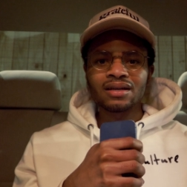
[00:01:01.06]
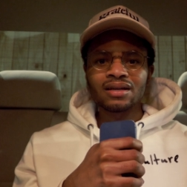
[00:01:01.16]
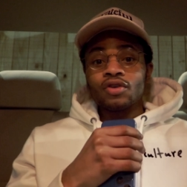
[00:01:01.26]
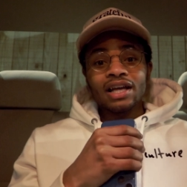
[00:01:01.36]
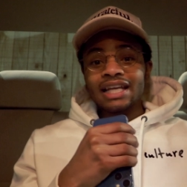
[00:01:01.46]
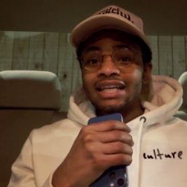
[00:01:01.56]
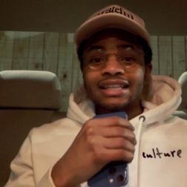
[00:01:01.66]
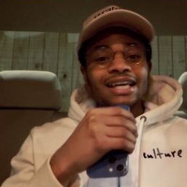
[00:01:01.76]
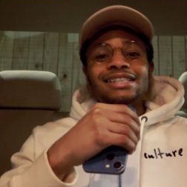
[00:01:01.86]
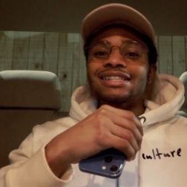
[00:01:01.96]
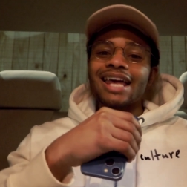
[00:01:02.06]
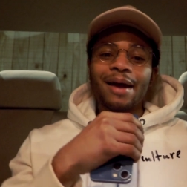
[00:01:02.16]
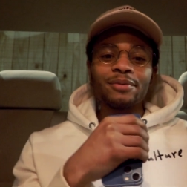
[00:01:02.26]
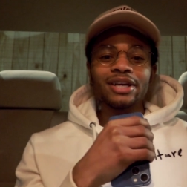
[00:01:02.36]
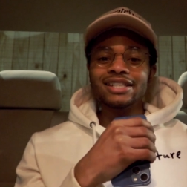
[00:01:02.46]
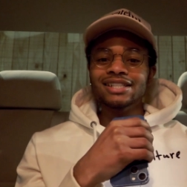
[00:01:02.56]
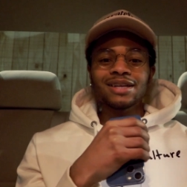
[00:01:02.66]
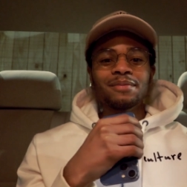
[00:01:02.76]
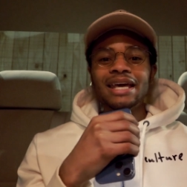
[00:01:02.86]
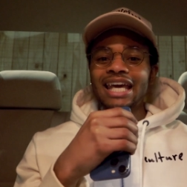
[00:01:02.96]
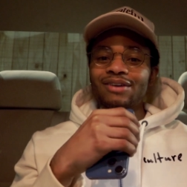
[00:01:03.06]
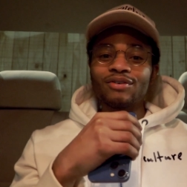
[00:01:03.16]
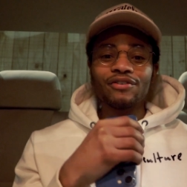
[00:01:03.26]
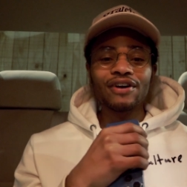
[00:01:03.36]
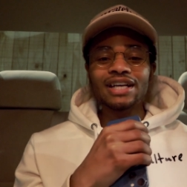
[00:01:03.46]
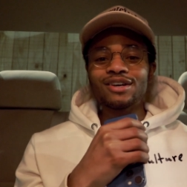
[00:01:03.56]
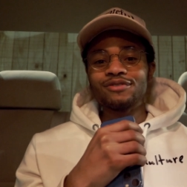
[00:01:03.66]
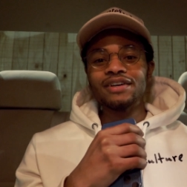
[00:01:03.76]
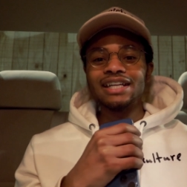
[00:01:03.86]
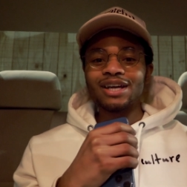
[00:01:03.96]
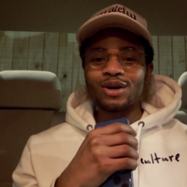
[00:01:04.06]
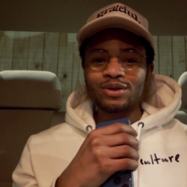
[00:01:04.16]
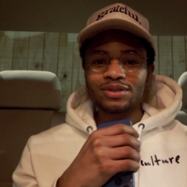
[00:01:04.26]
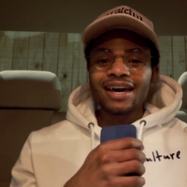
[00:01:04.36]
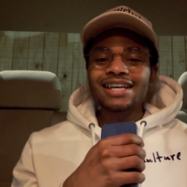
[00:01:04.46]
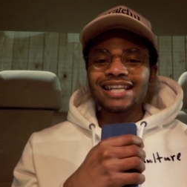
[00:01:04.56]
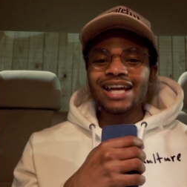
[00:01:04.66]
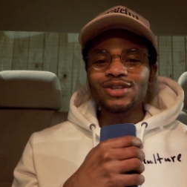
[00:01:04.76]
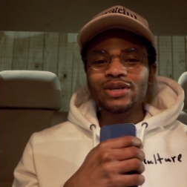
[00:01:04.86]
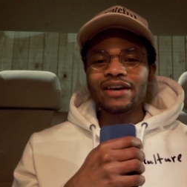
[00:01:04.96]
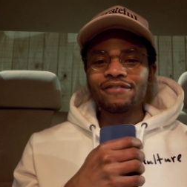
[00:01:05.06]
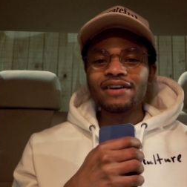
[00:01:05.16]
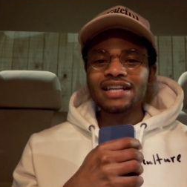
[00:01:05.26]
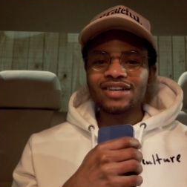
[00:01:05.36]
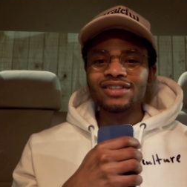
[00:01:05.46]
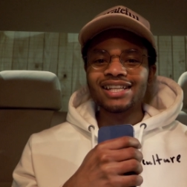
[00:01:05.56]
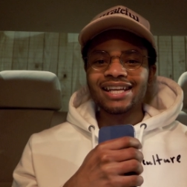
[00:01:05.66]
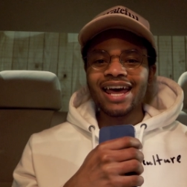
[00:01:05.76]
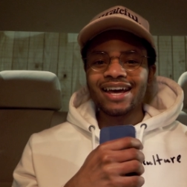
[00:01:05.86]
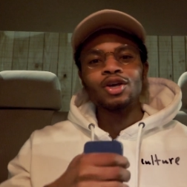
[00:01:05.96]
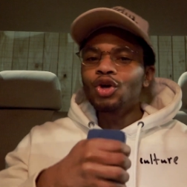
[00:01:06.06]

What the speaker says: Really? That's just ammunition to make even funnier videos, because I do get funnier than that.